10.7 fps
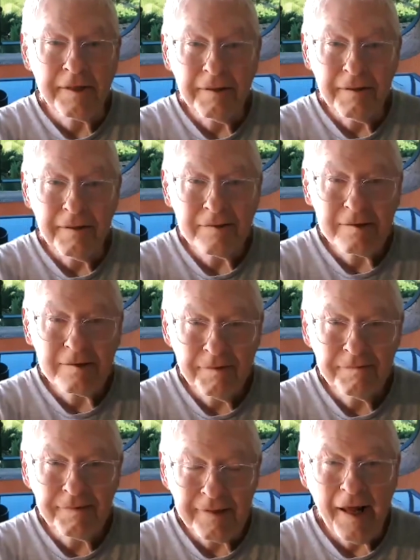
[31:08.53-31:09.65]
you. That was the
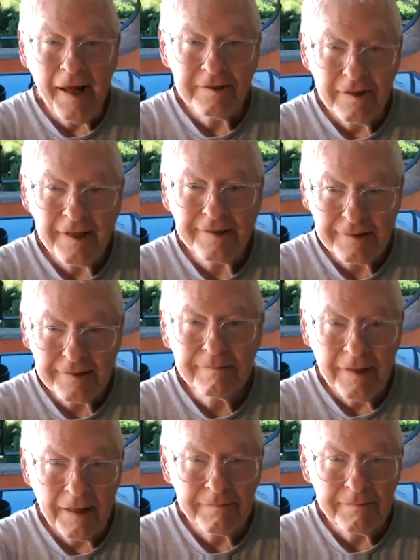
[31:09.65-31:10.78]
perfect answer. That's
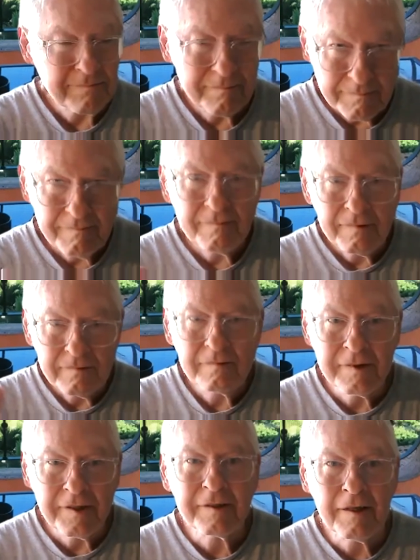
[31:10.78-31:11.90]
that.
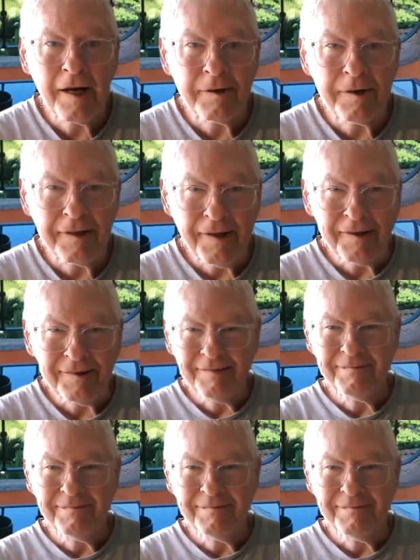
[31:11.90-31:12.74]
Good clarity there.